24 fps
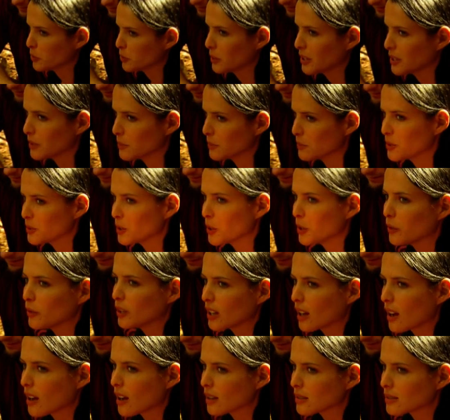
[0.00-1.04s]
been
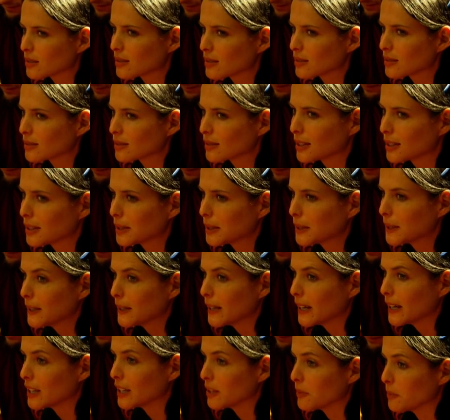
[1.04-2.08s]
observing us,
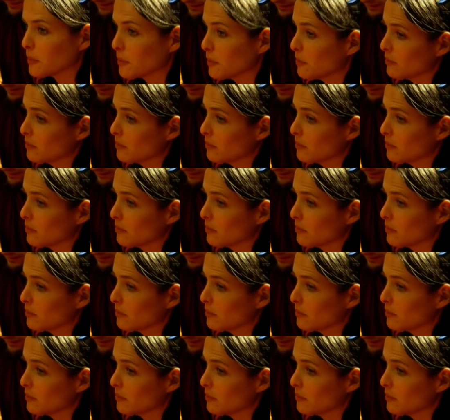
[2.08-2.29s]
and it